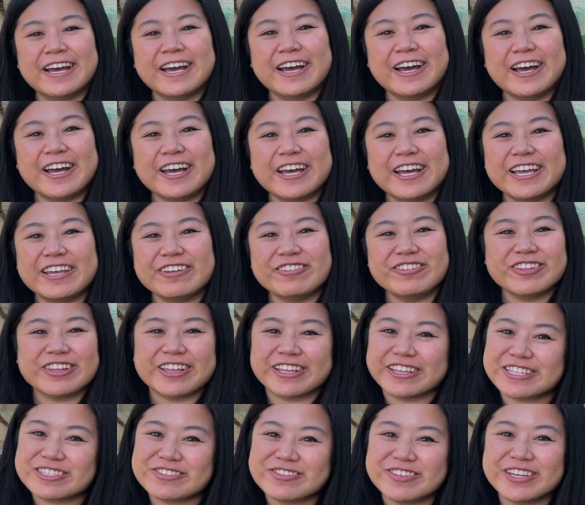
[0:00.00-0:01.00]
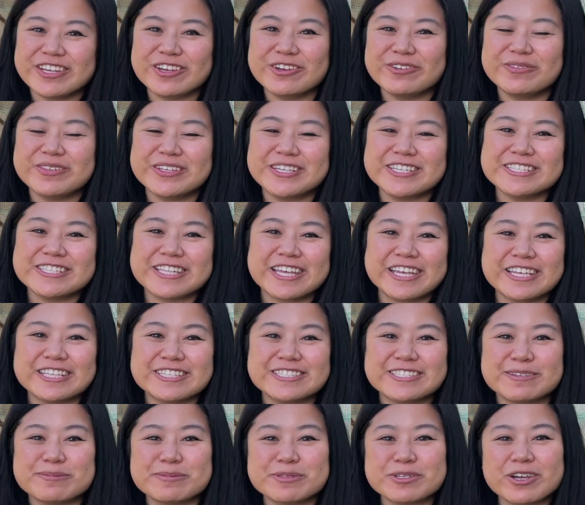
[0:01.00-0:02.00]
If you like this video, please like and
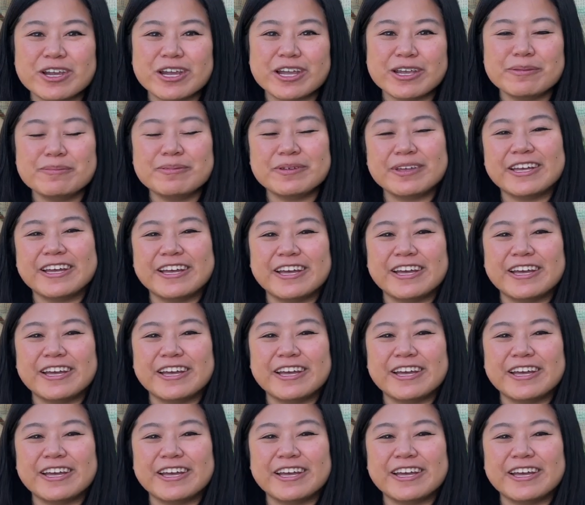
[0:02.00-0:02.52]
subscribe.